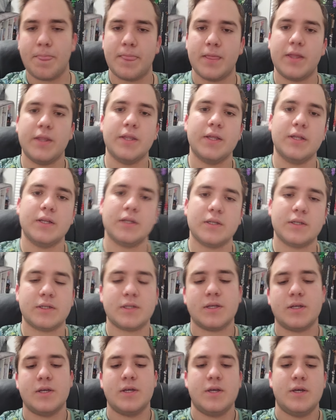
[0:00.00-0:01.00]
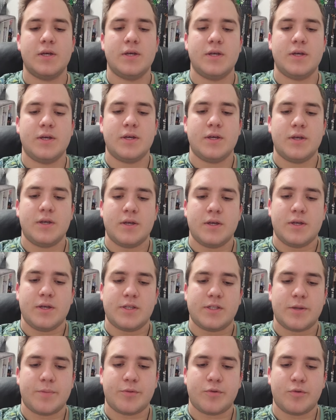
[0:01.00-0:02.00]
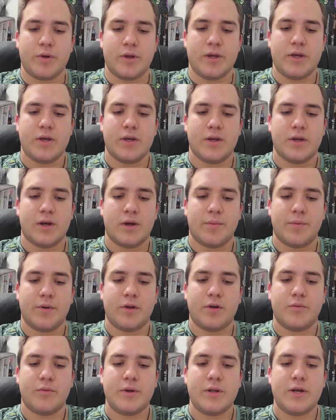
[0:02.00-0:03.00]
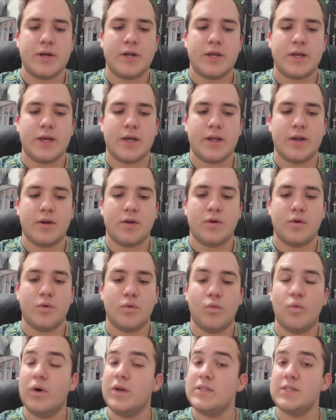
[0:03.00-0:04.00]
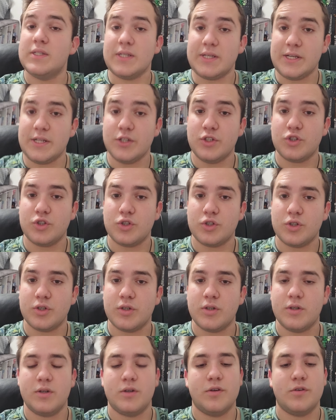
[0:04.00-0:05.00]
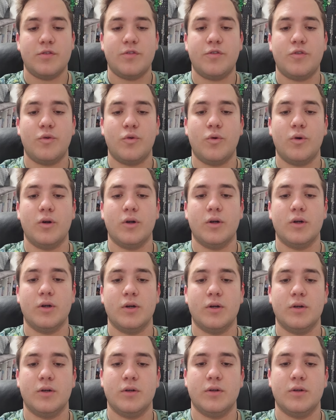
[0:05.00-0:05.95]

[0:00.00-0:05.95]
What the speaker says: And then step three, I'm going to read it again once each for